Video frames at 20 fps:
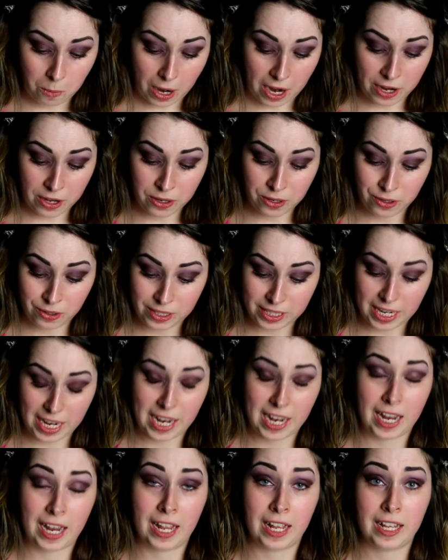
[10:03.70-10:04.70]
I
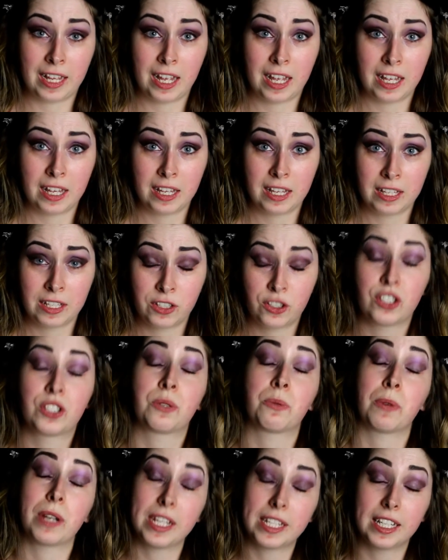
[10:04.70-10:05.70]
just
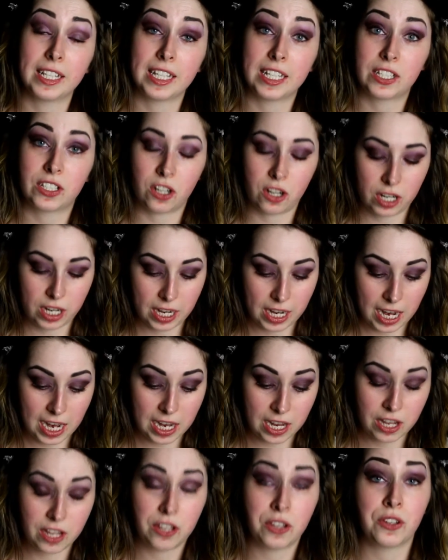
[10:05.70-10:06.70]
recently started
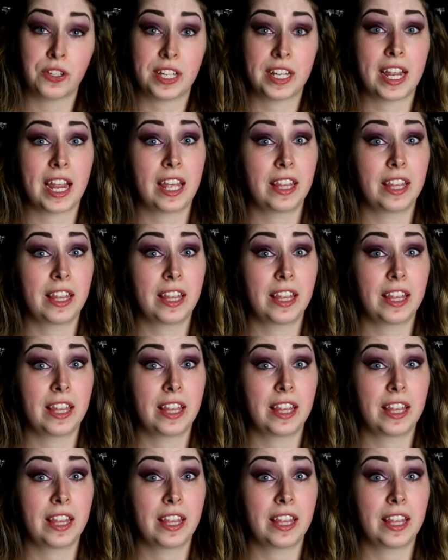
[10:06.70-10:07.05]
using